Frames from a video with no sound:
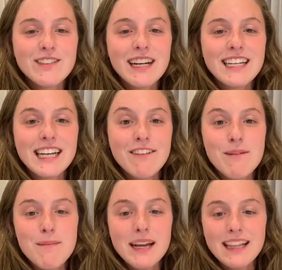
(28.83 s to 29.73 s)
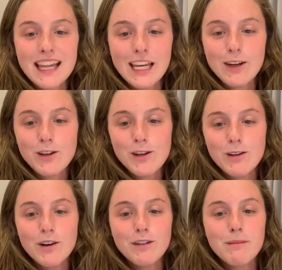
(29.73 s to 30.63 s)
wanted to give a big thank you to you
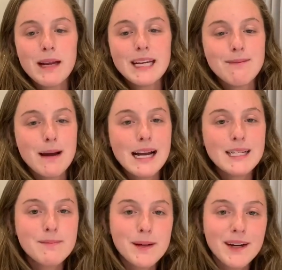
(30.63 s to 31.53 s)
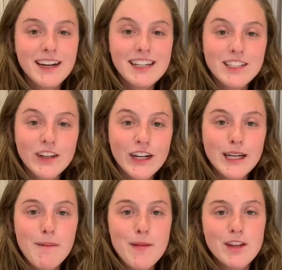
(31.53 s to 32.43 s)
all for making my experience growing
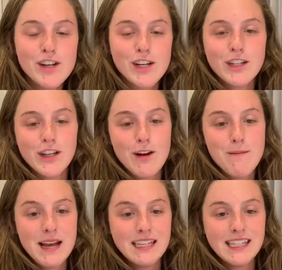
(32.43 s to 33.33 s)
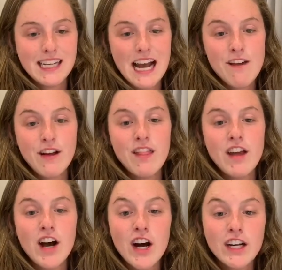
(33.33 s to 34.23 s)
up in the church so amazing. I've had the
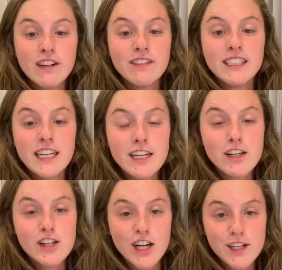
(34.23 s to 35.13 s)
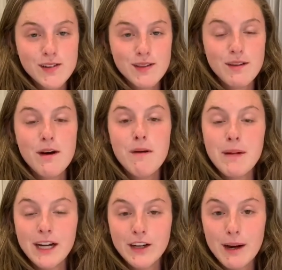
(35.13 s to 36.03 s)
honor of attending church with
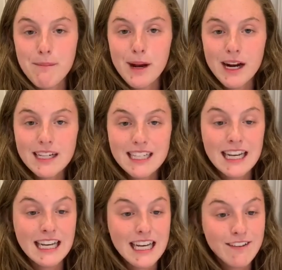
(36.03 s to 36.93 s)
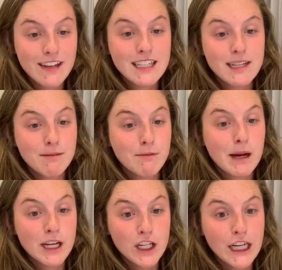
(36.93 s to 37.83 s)
my grandparents and even some of
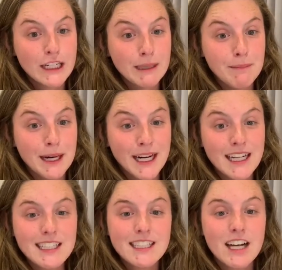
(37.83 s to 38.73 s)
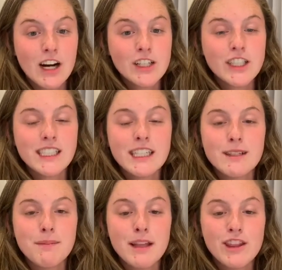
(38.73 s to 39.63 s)
my great-grandparents. Our church
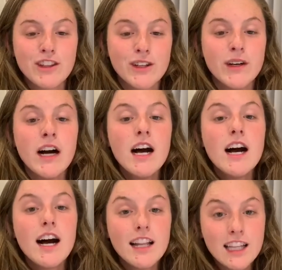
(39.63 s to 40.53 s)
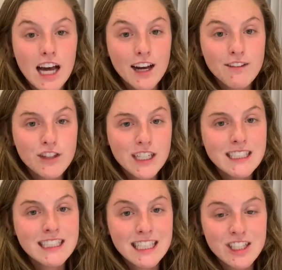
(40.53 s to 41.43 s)
has been through a lot of
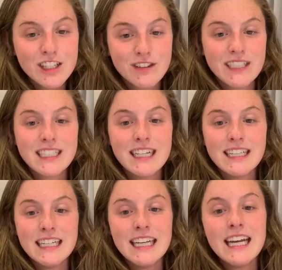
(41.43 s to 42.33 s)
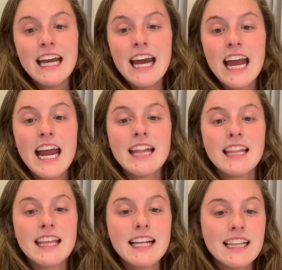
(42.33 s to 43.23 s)
transition recently, and the
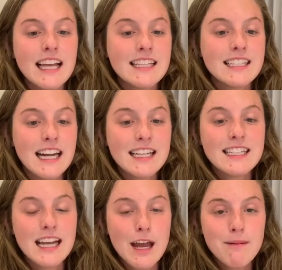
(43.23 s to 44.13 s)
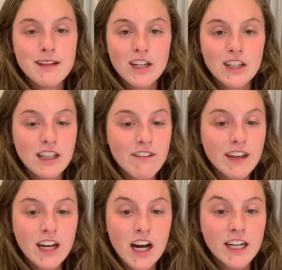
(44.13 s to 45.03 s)
thing that has stayed the same is our
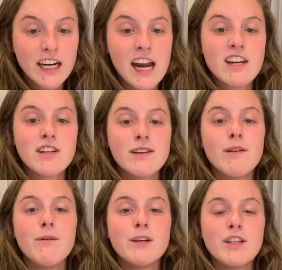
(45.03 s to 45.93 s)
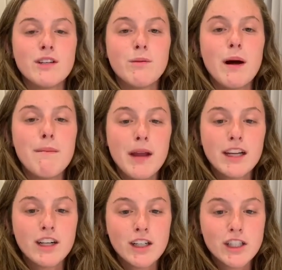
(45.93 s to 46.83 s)
loving congregation, which is what
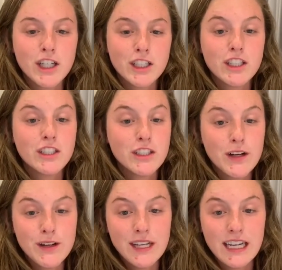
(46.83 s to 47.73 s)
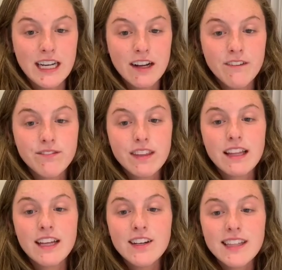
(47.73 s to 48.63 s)
makes our church so unique.
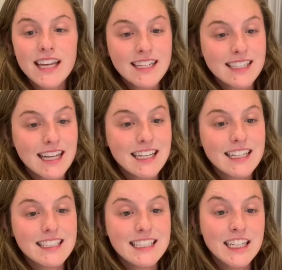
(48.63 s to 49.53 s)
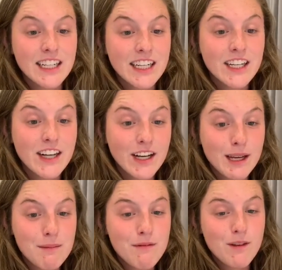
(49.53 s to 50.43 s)
Little things like stealing a
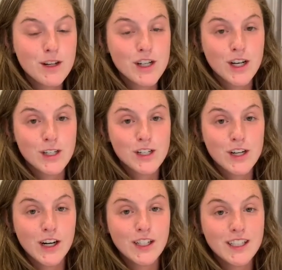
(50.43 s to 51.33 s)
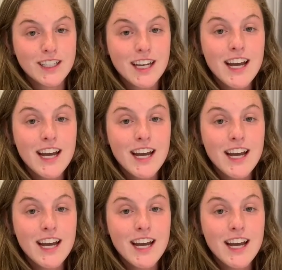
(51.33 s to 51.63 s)
cookie before church starts,